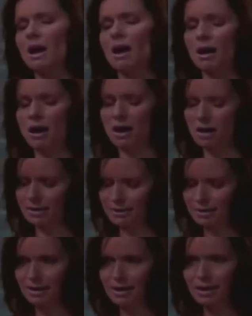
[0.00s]
Uh,
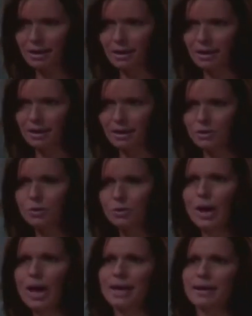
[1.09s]
Todd,
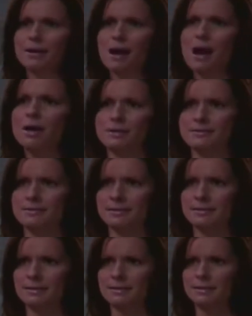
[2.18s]
you had a gun.
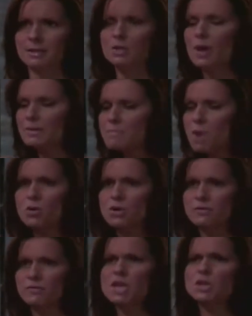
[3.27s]
You had
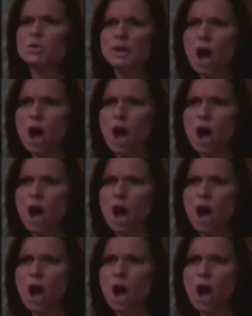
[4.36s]
motive.